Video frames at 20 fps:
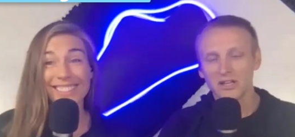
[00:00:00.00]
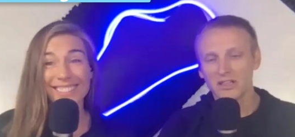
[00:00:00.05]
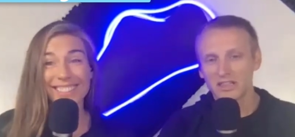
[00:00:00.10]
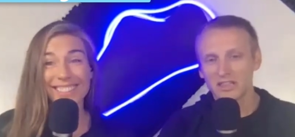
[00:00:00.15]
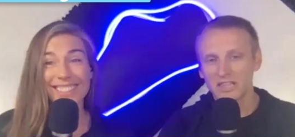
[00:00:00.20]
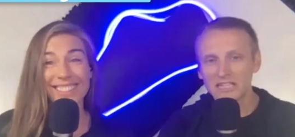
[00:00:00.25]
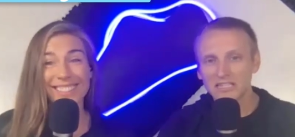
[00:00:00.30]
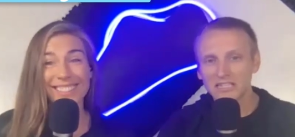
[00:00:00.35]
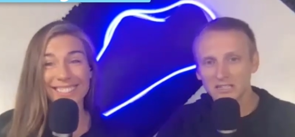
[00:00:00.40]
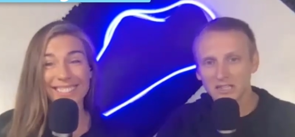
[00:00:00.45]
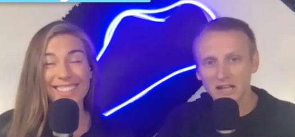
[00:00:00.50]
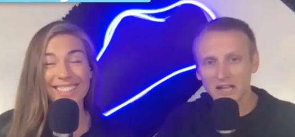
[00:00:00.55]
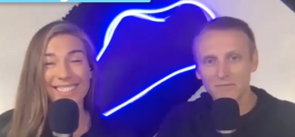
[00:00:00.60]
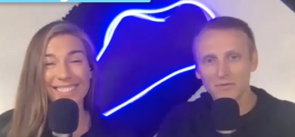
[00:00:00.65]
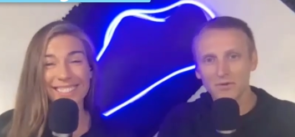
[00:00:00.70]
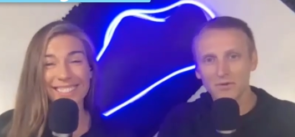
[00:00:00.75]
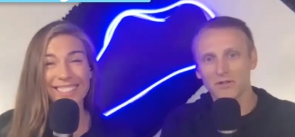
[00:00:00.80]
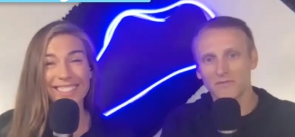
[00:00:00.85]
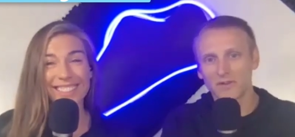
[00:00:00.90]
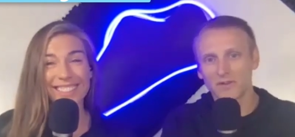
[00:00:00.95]
Speaker 1: this
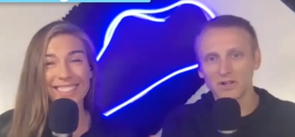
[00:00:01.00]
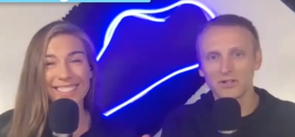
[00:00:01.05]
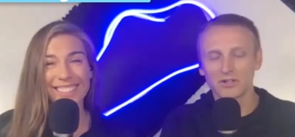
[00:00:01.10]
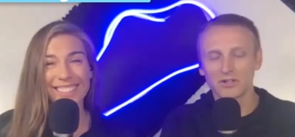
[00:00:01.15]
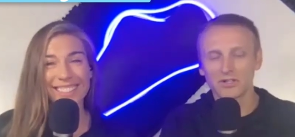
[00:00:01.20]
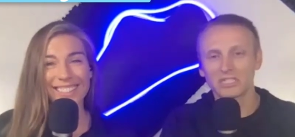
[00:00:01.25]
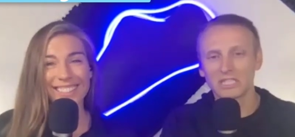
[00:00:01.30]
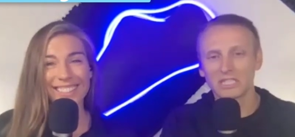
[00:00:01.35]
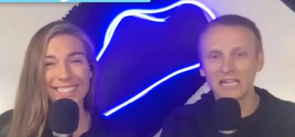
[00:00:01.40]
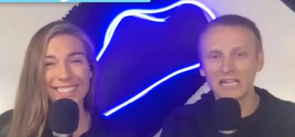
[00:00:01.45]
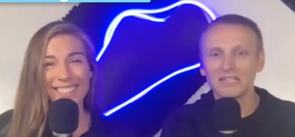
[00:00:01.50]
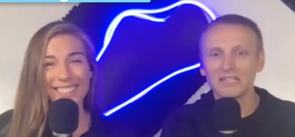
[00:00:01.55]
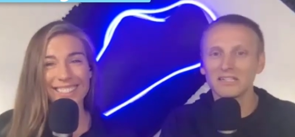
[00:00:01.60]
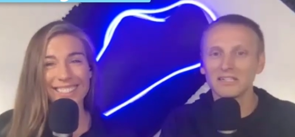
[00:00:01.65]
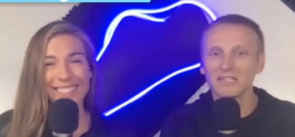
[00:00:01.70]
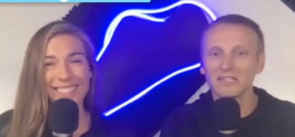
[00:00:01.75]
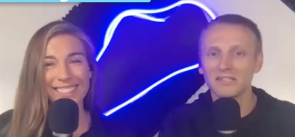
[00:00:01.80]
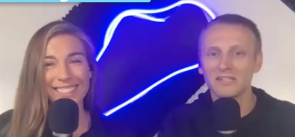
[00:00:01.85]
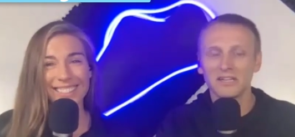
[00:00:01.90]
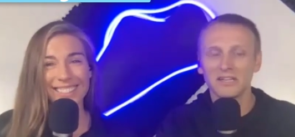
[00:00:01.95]
level of
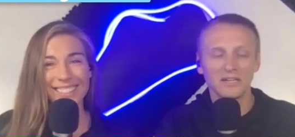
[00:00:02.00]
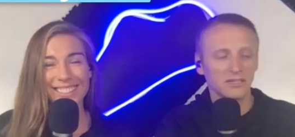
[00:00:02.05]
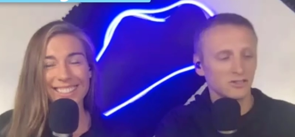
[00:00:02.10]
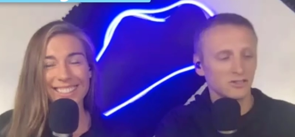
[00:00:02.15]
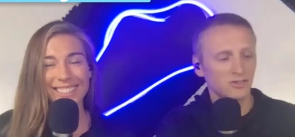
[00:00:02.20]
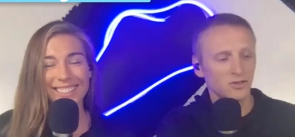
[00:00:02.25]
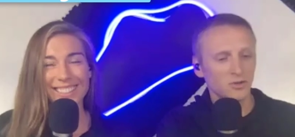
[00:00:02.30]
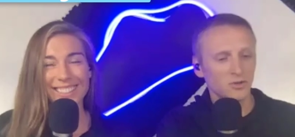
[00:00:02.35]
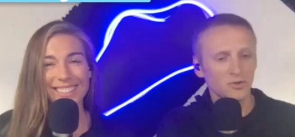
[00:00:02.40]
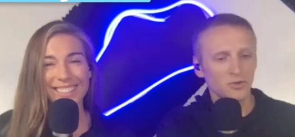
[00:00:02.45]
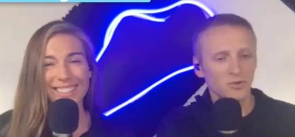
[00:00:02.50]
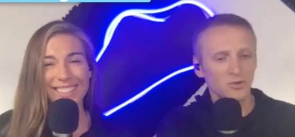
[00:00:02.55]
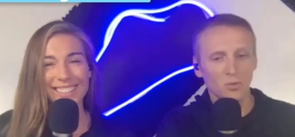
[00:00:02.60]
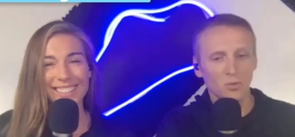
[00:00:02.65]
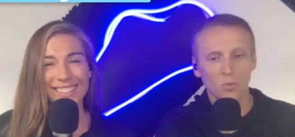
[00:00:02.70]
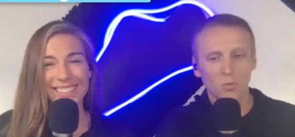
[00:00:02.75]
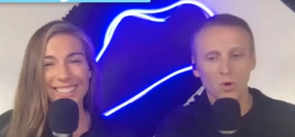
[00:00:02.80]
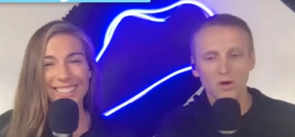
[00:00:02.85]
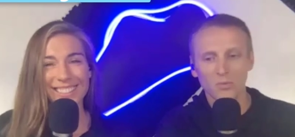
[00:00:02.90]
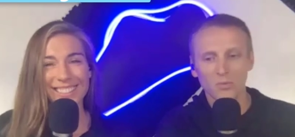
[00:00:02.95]
understanding to
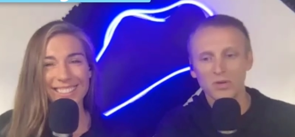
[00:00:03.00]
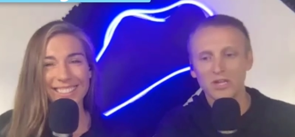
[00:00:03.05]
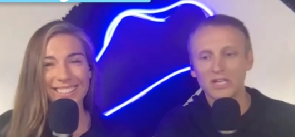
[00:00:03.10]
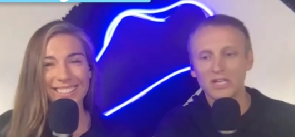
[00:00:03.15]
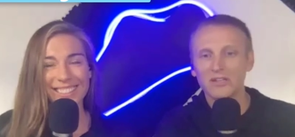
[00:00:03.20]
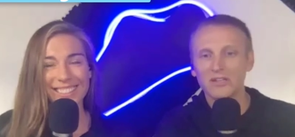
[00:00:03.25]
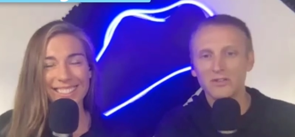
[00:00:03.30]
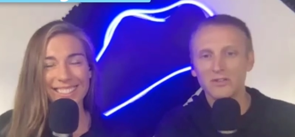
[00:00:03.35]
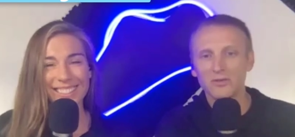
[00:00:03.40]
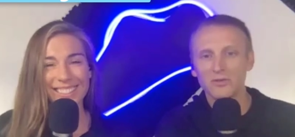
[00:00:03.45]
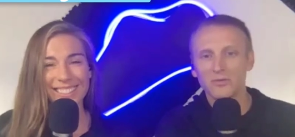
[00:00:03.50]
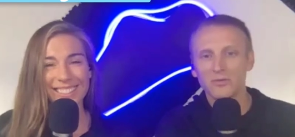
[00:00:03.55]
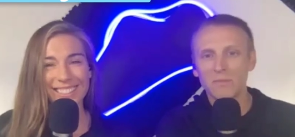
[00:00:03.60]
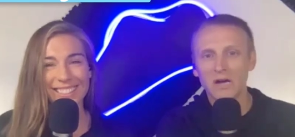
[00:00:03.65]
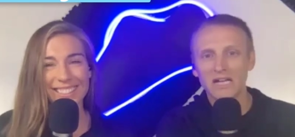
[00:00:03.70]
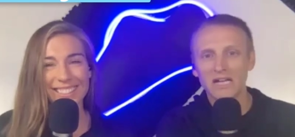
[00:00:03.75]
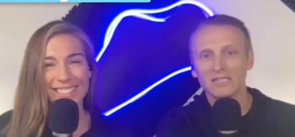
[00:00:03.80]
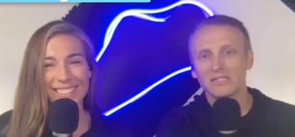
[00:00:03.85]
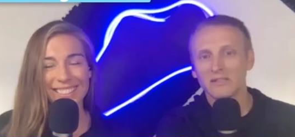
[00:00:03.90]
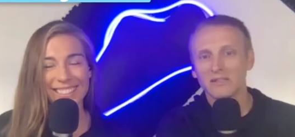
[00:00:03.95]
what we can do
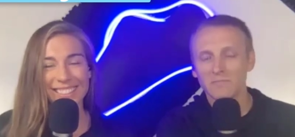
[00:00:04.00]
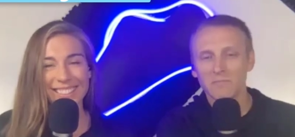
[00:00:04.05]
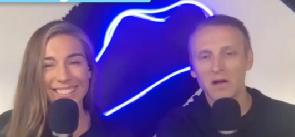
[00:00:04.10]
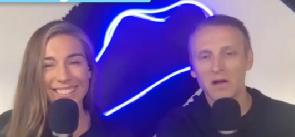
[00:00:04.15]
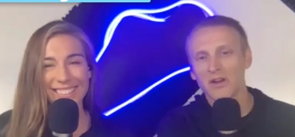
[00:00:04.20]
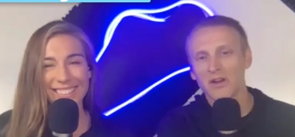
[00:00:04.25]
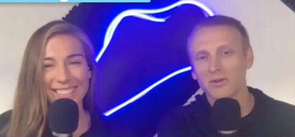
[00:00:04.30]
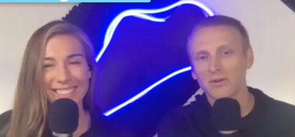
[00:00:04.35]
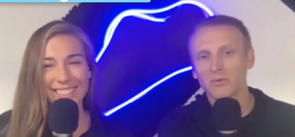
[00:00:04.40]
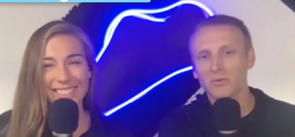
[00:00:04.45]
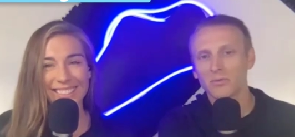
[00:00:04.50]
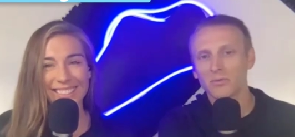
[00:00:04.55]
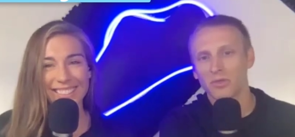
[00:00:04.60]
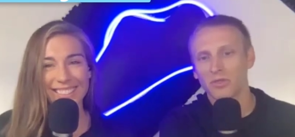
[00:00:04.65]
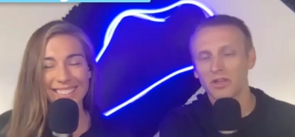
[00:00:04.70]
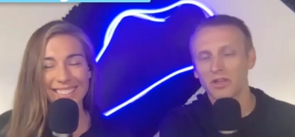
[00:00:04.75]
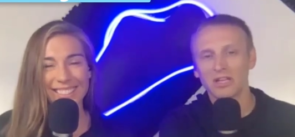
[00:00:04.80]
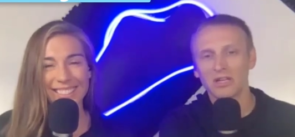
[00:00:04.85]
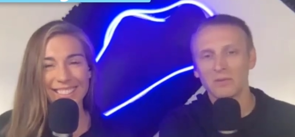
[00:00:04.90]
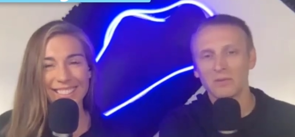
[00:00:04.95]
best and better when we're
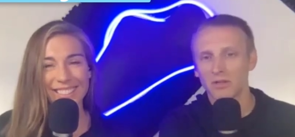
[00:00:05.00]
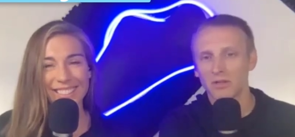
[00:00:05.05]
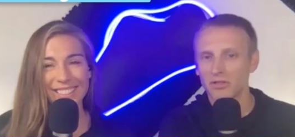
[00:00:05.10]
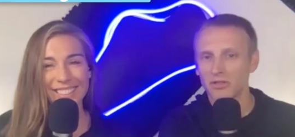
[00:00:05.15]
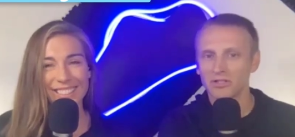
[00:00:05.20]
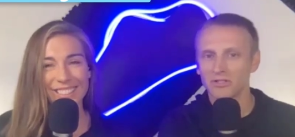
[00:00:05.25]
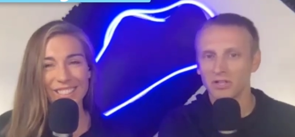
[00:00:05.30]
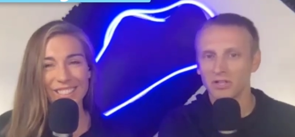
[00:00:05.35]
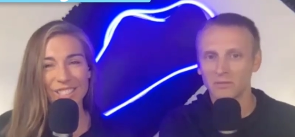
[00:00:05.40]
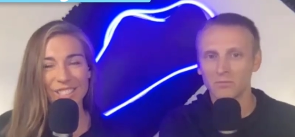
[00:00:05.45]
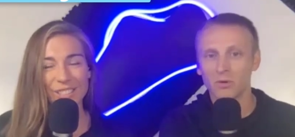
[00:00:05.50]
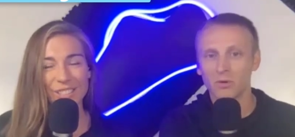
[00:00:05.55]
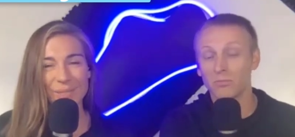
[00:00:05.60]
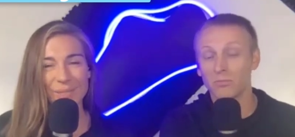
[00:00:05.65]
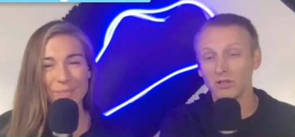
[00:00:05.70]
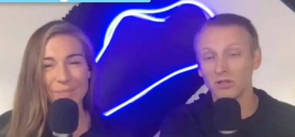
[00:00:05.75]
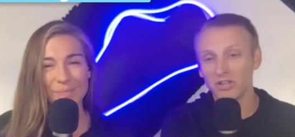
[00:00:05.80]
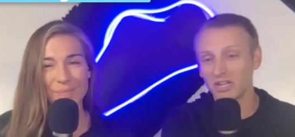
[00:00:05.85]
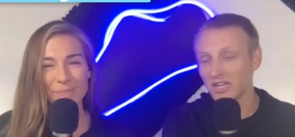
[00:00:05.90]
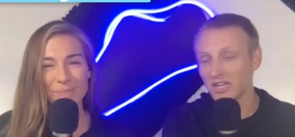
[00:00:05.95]
thinking about things like
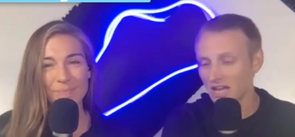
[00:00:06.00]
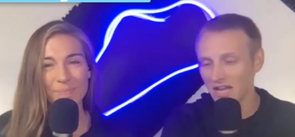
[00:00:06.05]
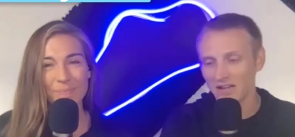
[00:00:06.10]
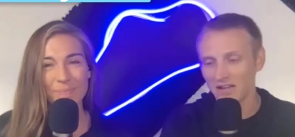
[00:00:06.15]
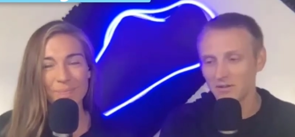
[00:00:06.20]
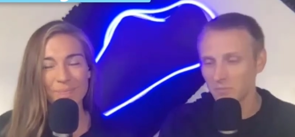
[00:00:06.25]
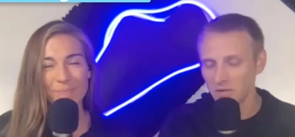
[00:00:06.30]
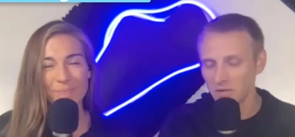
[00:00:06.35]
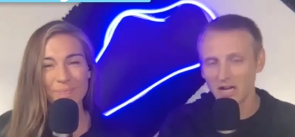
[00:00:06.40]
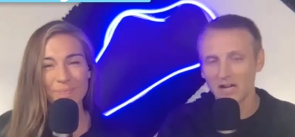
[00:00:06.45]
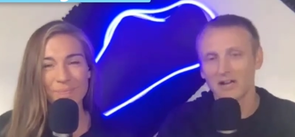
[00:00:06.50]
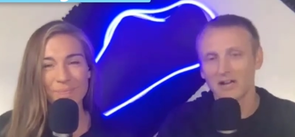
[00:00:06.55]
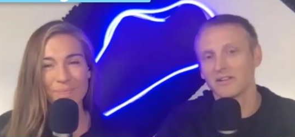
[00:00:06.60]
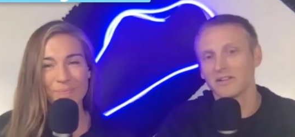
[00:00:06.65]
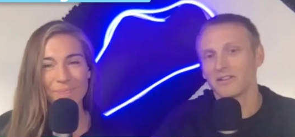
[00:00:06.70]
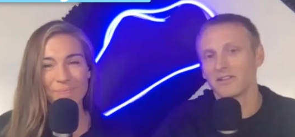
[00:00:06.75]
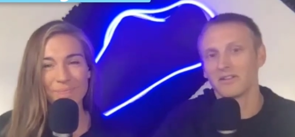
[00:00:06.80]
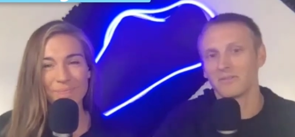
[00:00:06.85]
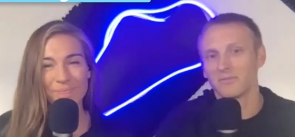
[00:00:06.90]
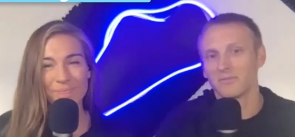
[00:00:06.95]
mobility and
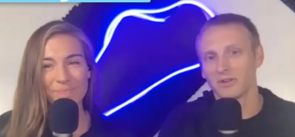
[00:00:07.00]
beyond in